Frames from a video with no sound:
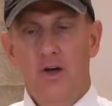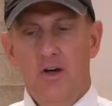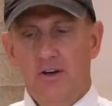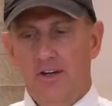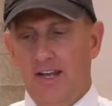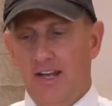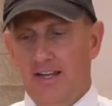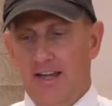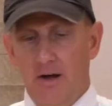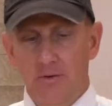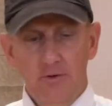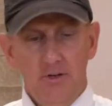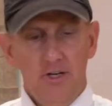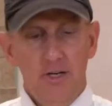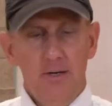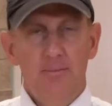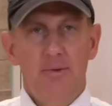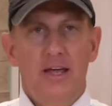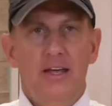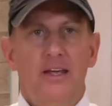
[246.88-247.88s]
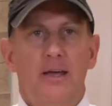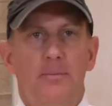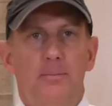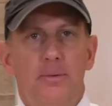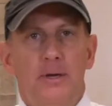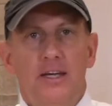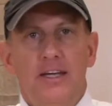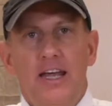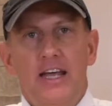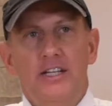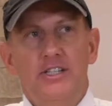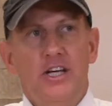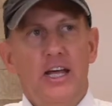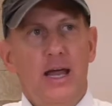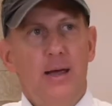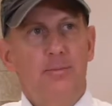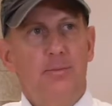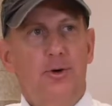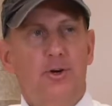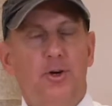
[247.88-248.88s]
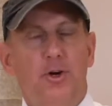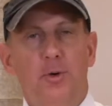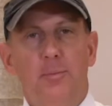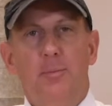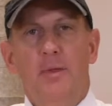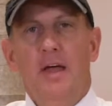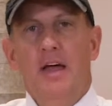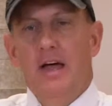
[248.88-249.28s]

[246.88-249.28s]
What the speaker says: Okay, now we're going to make a Big H hamburger.